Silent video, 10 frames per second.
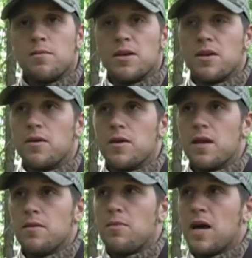Me and Cody
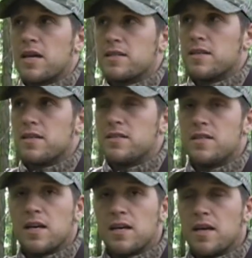came back to
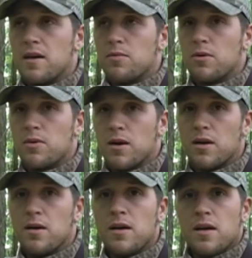check the camera where
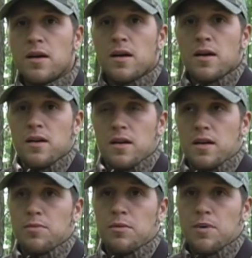a
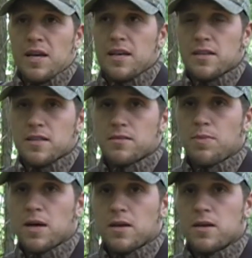couple of my hit list
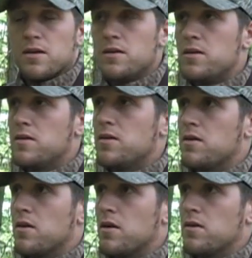buck
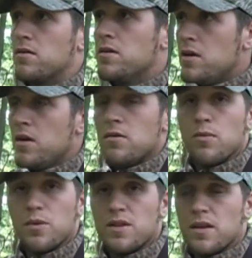are
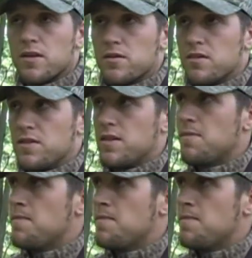what we think are living.